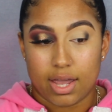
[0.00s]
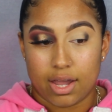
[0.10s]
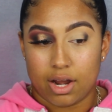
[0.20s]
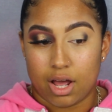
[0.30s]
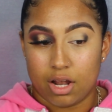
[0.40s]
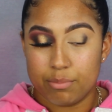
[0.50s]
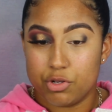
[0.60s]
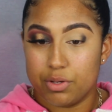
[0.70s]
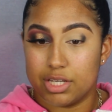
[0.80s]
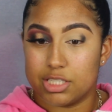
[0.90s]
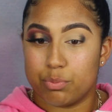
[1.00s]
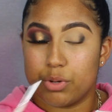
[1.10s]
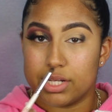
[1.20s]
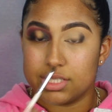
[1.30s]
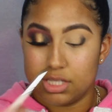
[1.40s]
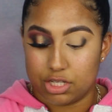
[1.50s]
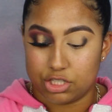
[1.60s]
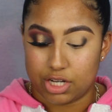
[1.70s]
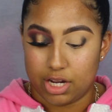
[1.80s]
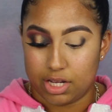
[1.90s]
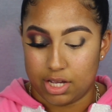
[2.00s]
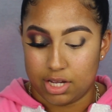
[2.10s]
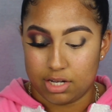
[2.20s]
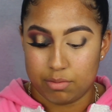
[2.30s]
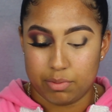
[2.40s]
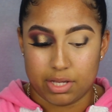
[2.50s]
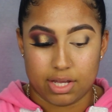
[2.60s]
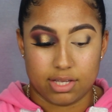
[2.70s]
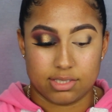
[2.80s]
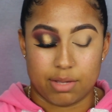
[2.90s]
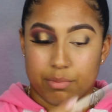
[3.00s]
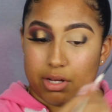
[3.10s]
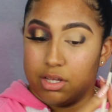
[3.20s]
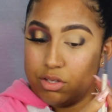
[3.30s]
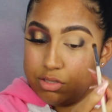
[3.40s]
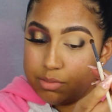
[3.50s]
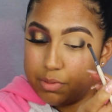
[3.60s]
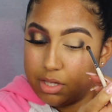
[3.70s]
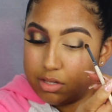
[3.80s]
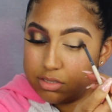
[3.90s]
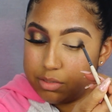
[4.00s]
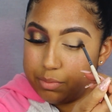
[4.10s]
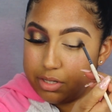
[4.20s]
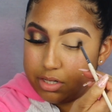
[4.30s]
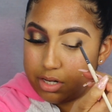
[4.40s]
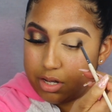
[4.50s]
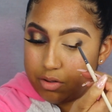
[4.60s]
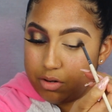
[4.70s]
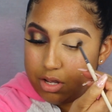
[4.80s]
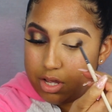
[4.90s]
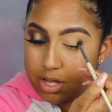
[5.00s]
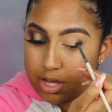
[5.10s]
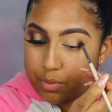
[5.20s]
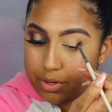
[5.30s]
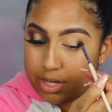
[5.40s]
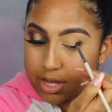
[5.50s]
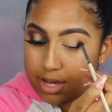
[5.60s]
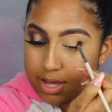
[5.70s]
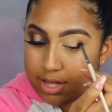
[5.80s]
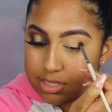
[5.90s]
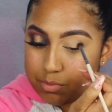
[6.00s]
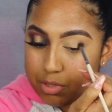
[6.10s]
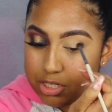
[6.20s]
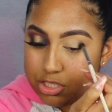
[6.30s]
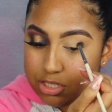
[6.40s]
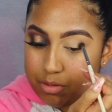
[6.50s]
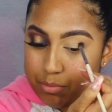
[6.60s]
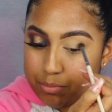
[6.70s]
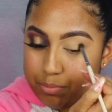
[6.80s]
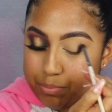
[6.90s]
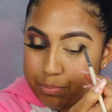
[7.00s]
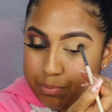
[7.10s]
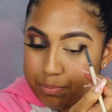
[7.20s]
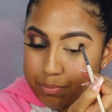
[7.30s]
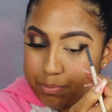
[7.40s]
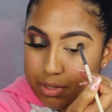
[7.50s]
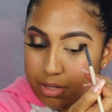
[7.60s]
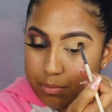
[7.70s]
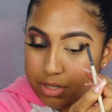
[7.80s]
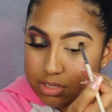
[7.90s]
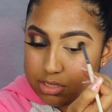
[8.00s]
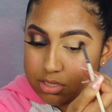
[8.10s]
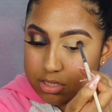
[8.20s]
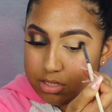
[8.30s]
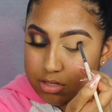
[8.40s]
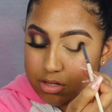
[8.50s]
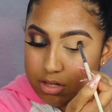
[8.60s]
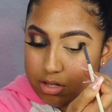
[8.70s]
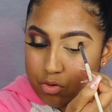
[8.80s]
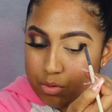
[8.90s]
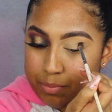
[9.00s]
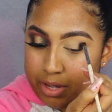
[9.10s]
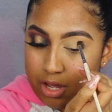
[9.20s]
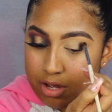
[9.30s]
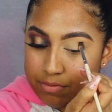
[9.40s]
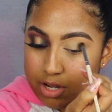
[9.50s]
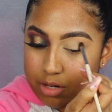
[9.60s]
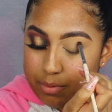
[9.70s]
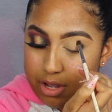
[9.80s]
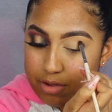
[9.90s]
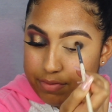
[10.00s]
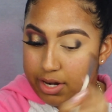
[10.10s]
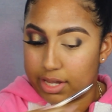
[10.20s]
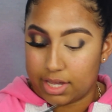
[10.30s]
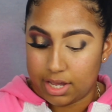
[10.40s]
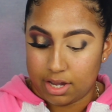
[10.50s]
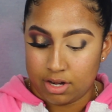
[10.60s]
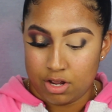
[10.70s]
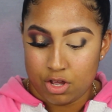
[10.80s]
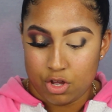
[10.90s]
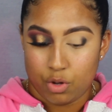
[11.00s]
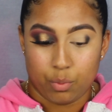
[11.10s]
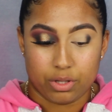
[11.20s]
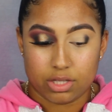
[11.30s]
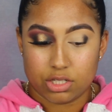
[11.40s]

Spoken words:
And all I'm doing is pressing the shade in because I'm going to use something else to blend it out. I want to get as much pigment or payoff, color payoff that I can with